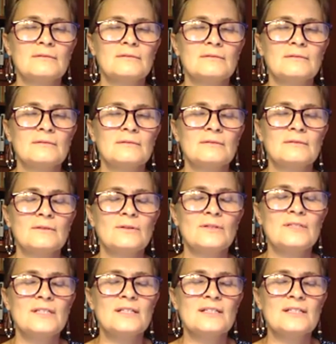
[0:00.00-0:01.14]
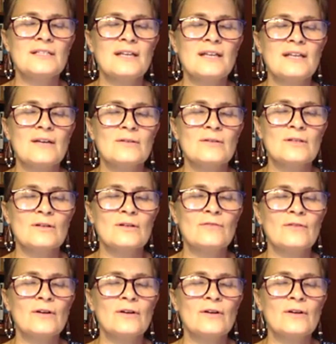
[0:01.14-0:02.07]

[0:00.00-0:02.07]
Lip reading: Noticing sounds that are far away.